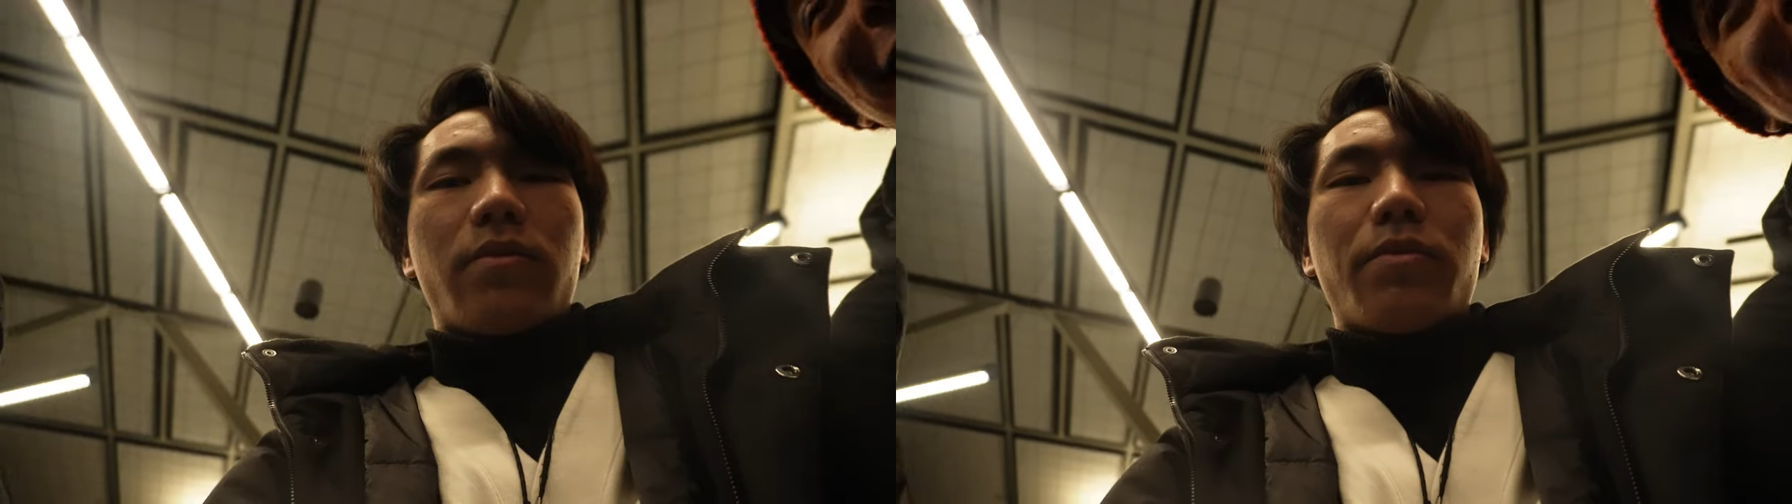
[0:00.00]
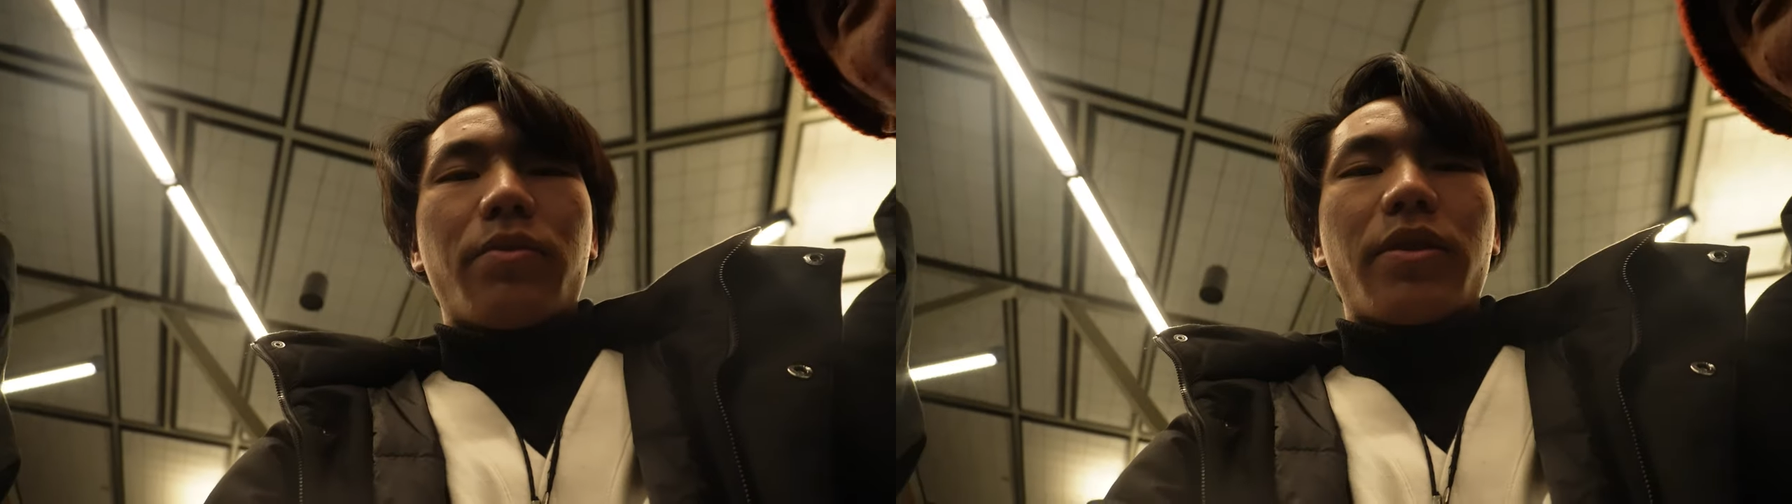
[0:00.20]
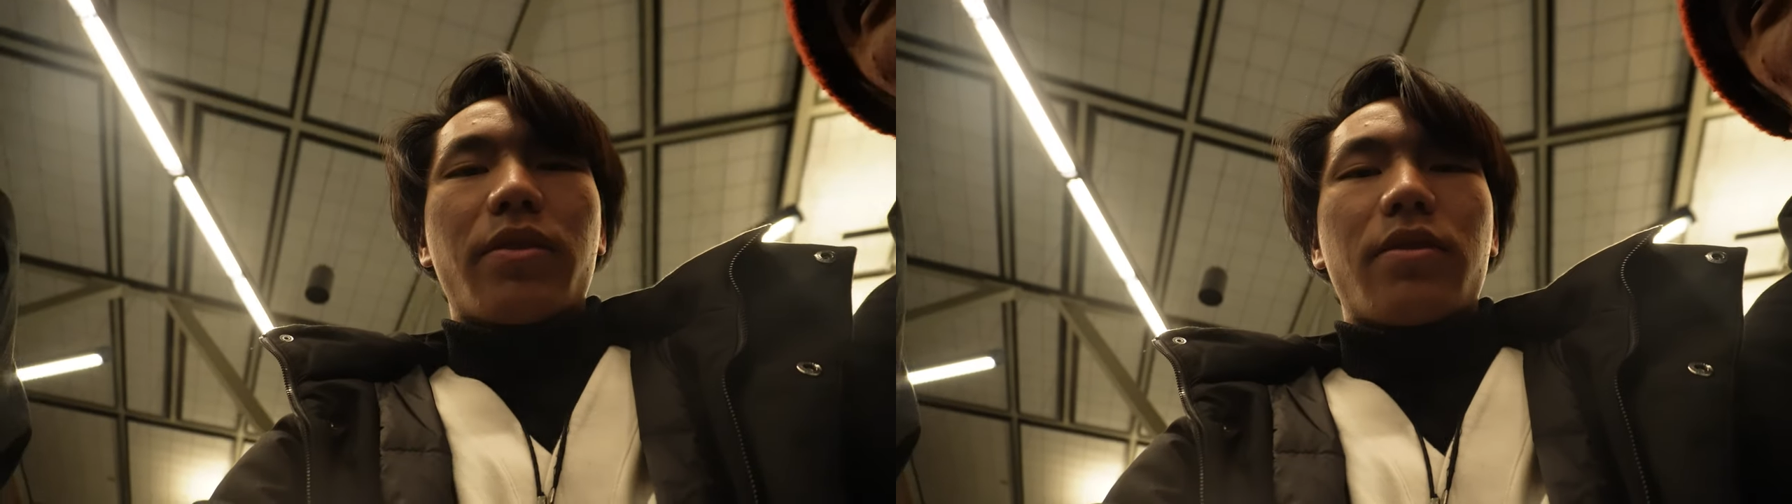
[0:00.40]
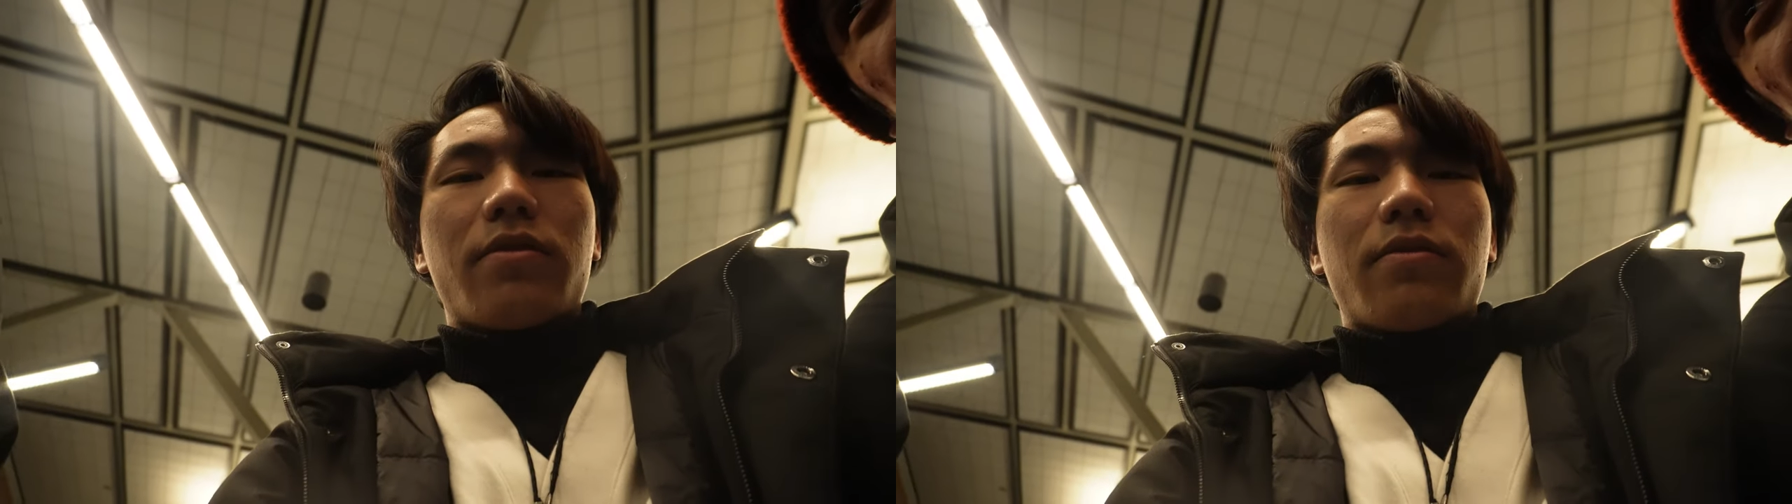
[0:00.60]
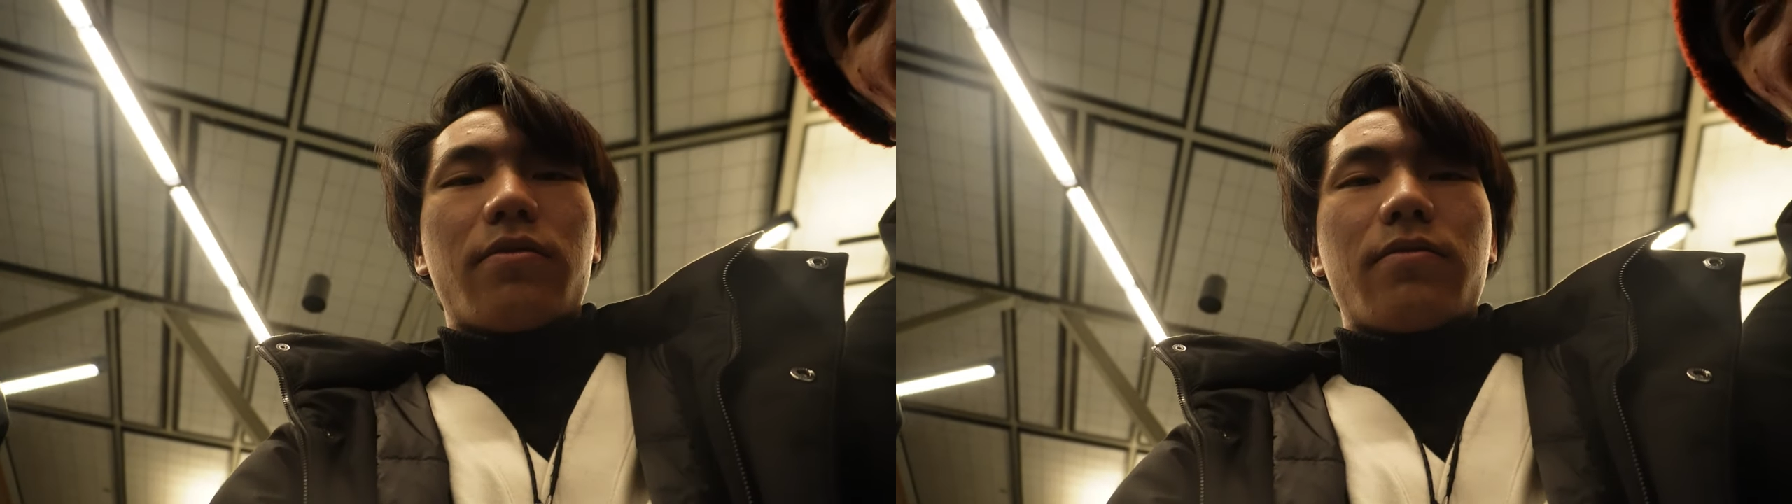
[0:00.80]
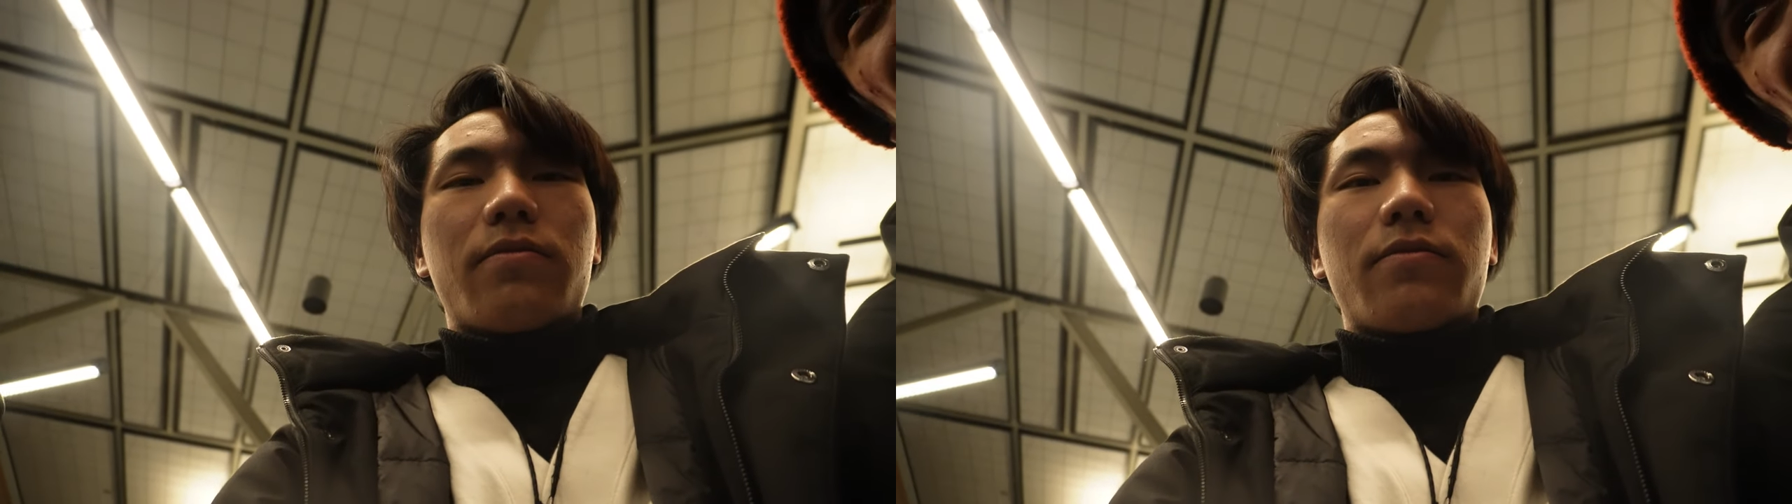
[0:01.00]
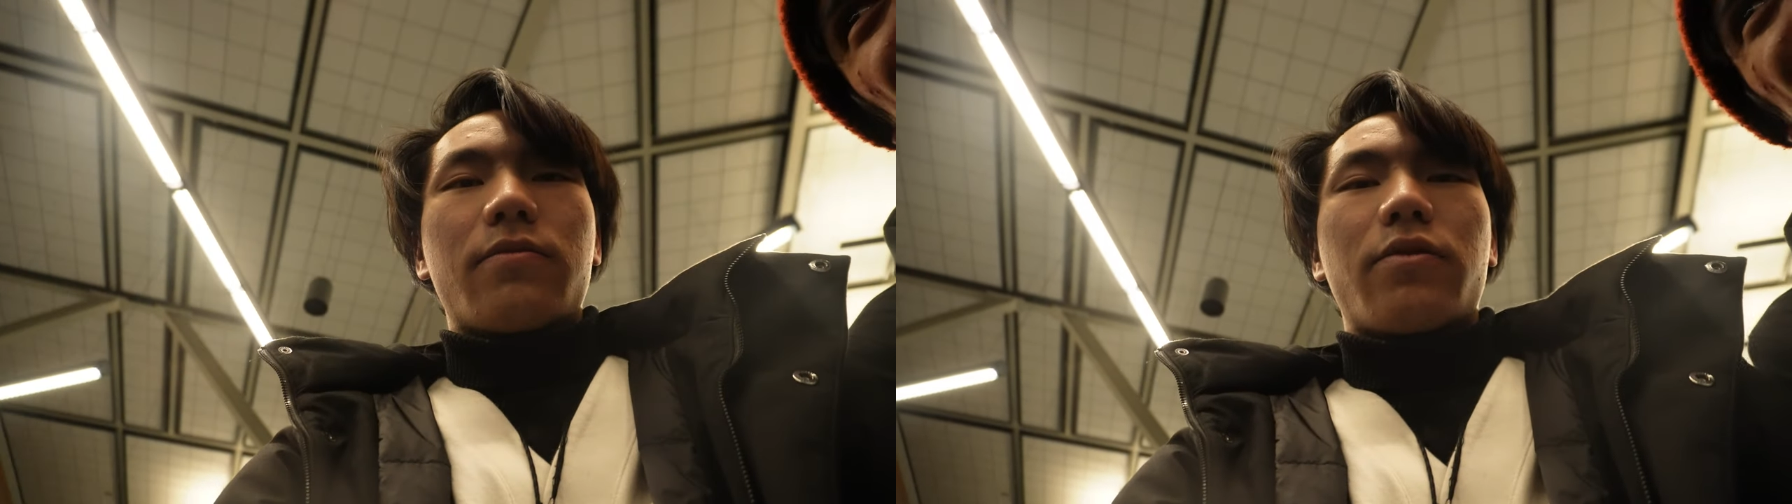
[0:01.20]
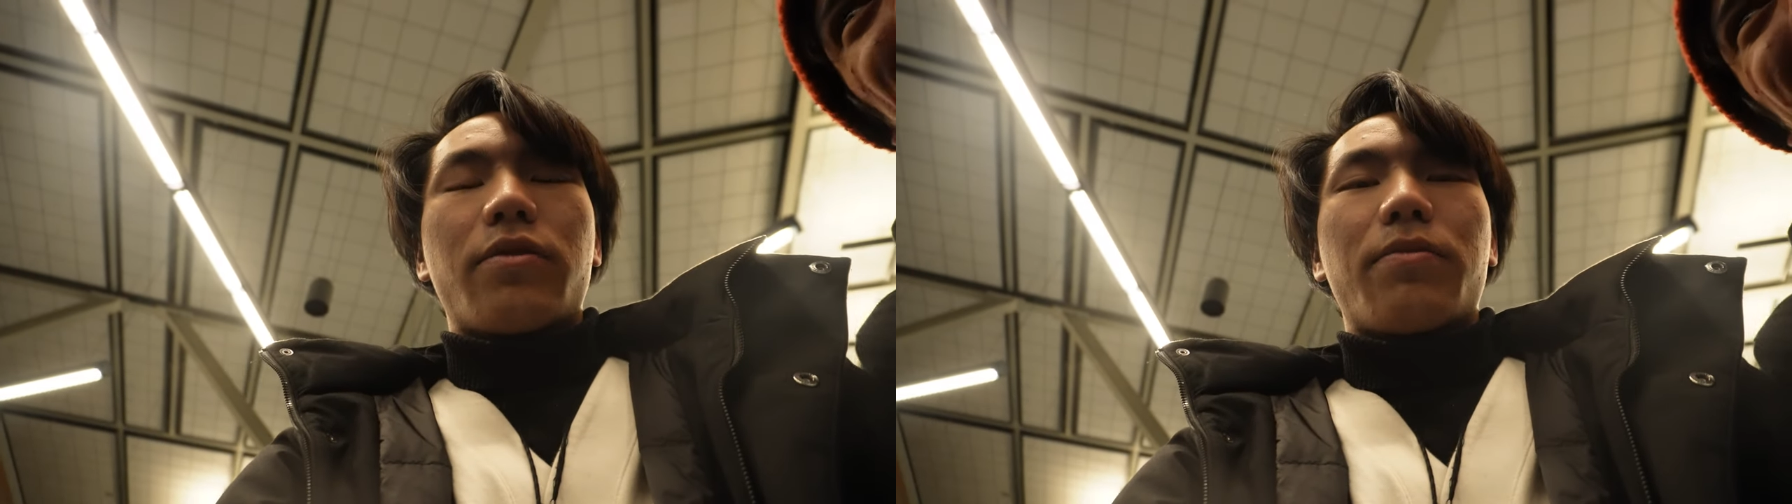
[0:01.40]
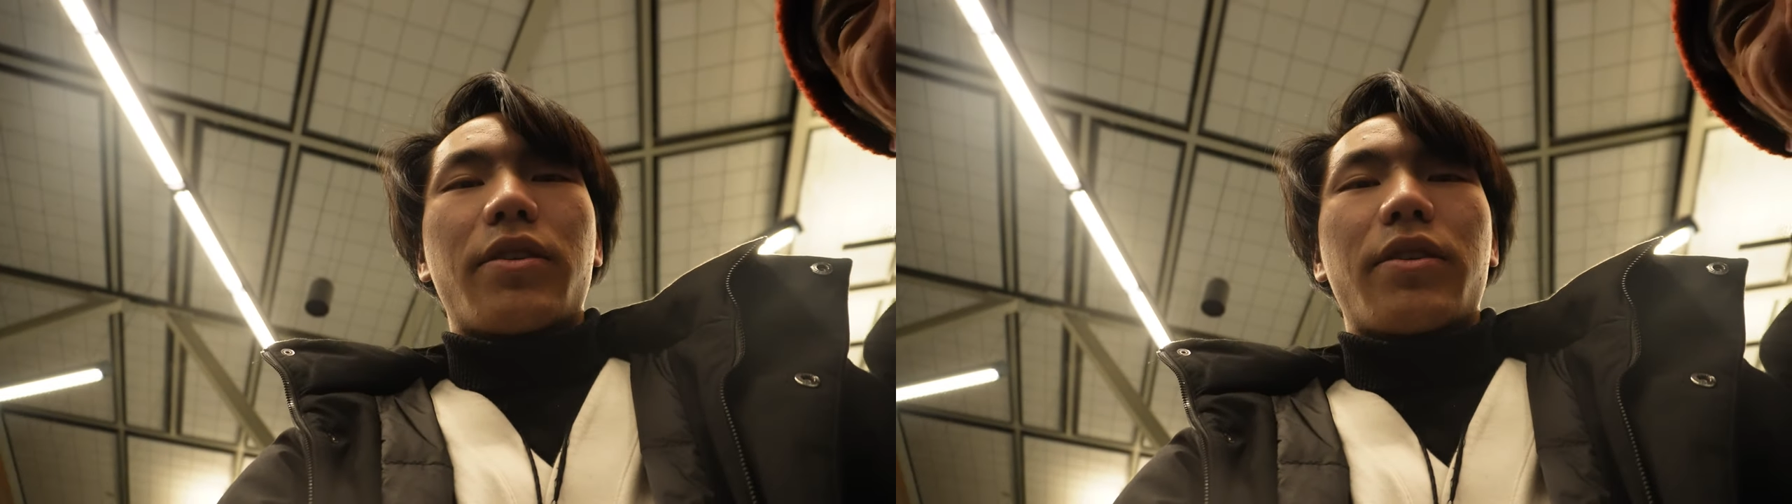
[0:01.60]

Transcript: we're being we're